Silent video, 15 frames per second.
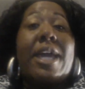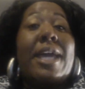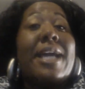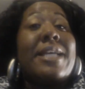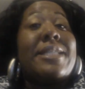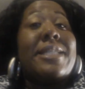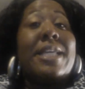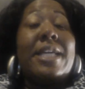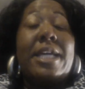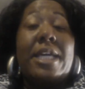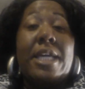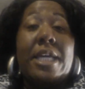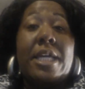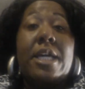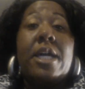
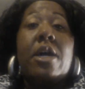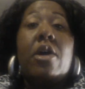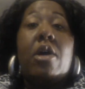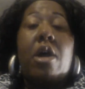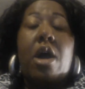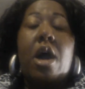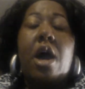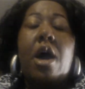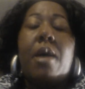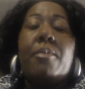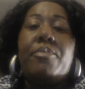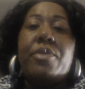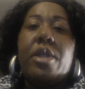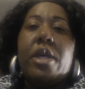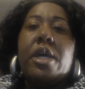ESE
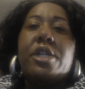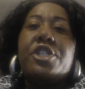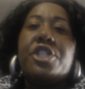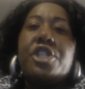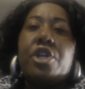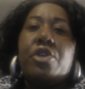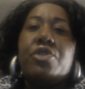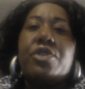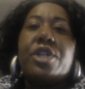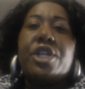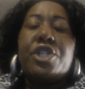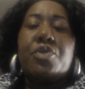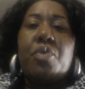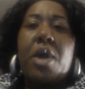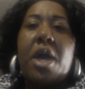children
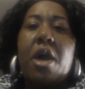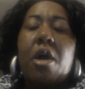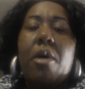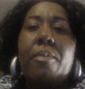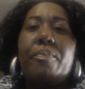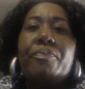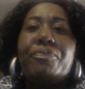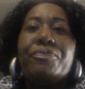as well.